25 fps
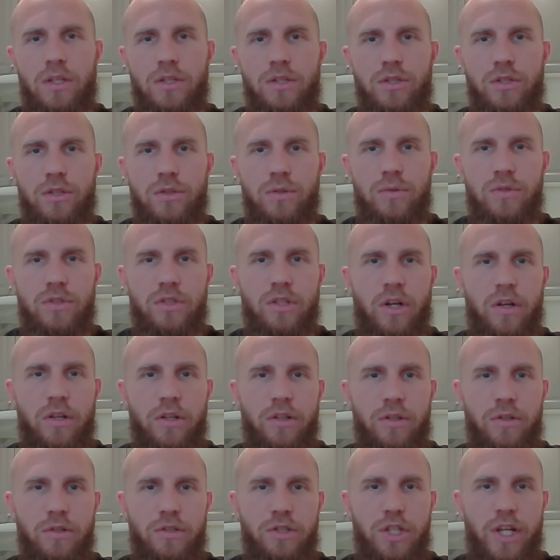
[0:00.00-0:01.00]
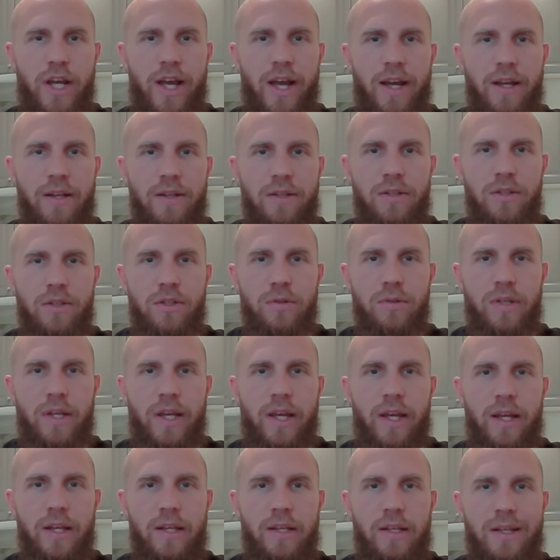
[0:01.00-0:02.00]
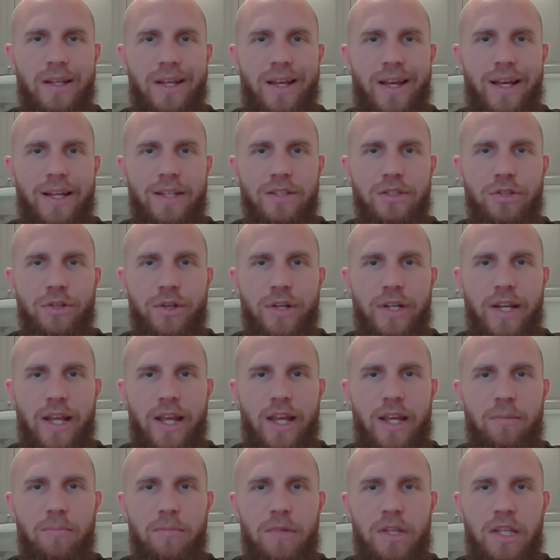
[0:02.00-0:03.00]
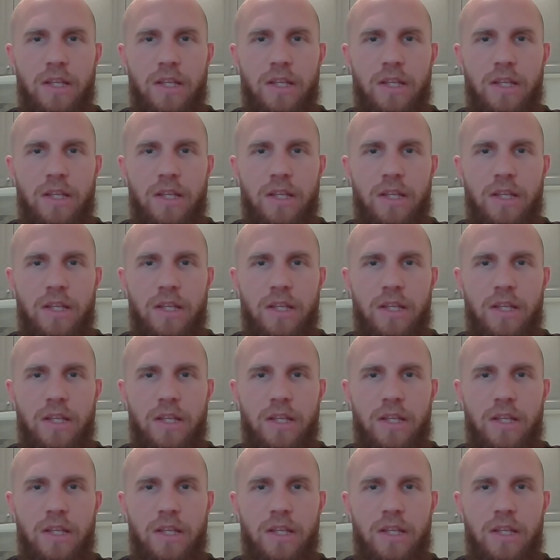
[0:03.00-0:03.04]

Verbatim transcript: to start a new chat, you can enter a name,